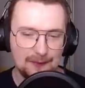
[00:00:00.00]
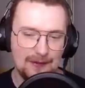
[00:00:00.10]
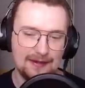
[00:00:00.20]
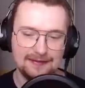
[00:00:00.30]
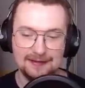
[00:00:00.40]

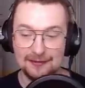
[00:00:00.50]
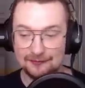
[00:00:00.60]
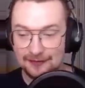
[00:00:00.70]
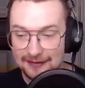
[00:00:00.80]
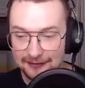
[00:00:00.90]
packs. Now the
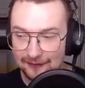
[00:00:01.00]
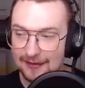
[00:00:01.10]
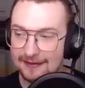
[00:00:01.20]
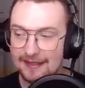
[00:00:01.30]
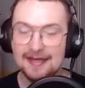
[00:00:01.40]
reason for
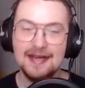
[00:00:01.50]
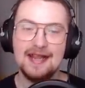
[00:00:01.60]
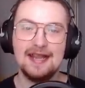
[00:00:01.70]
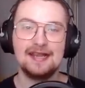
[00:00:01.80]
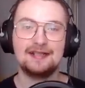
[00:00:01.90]
this
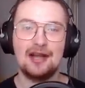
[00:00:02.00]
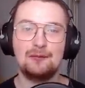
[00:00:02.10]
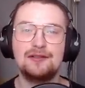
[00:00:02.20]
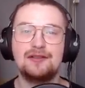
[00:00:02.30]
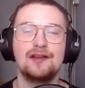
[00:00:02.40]
is I
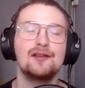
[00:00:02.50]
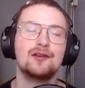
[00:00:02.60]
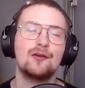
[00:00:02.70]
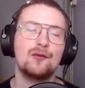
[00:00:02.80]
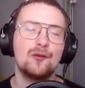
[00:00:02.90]
want to
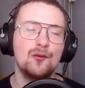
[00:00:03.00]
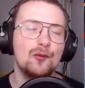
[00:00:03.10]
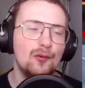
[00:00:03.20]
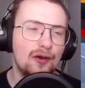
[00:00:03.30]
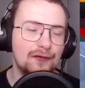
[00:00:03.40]
unlock
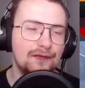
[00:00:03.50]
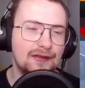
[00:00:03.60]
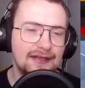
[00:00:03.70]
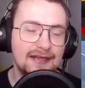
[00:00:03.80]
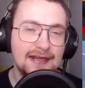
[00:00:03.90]
all of
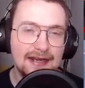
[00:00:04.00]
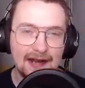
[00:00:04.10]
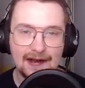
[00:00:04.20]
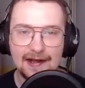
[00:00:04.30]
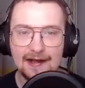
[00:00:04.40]
the
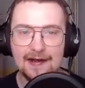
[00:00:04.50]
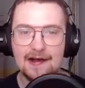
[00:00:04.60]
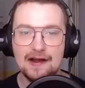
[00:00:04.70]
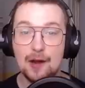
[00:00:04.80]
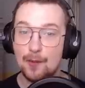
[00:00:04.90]

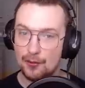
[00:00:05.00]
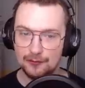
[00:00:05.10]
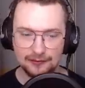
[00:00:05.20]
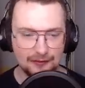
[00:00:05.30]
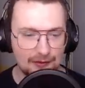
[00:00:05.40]
uh, emotes
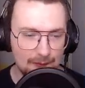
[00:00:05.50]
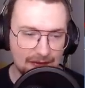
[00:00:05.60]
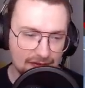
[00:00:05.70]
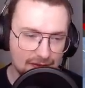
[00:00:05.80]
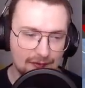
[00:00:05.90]
so that we can
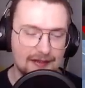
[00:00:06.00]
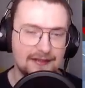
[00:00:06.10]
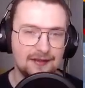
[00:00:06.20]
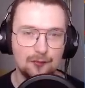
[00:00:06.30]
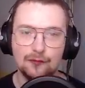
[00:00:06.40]
showcase
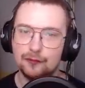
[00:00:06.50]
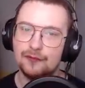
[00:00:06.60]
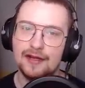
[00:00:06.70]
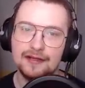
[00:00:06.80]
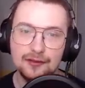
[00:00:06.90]
them with all
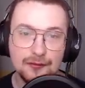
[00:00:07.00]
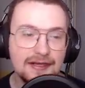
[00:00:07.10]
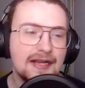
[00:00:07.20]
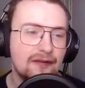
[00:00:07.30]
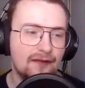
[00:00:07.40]
their
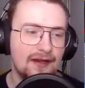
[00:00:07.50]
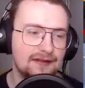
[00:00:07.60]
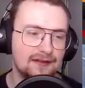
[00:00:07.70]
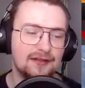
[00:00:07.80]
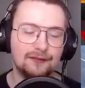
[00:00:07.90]
unique effects
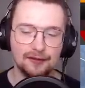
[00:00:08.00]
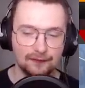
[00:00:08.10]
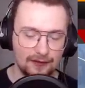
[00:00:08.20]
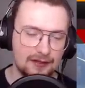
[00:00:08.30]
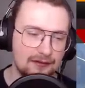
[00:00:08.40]
and stuff in the
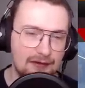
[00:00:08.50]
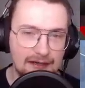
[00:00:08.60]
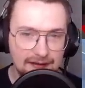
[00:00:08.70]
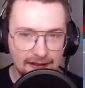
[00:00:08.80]
firing range